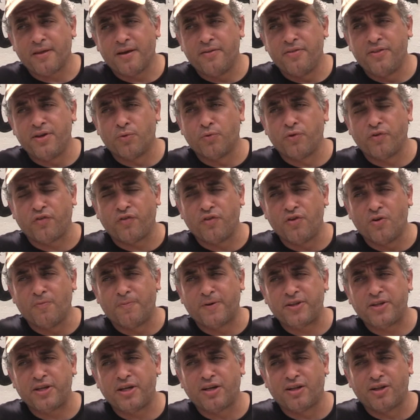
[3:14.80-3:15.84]
There was no
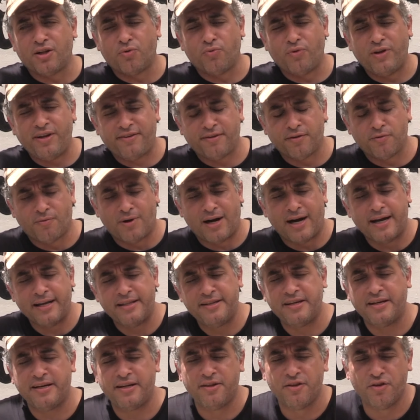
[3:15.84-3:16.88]
particular reason why I
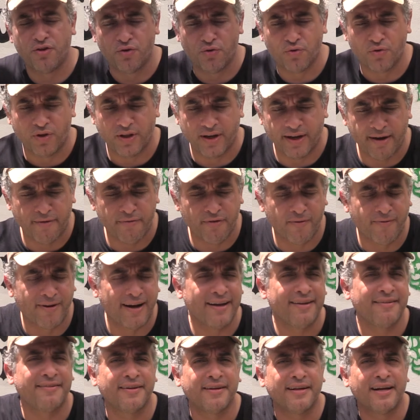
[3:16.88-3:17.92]
didn't do the
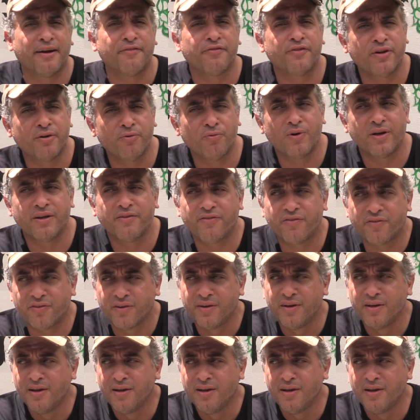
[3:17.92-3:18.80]
Hefeweizen afterwards,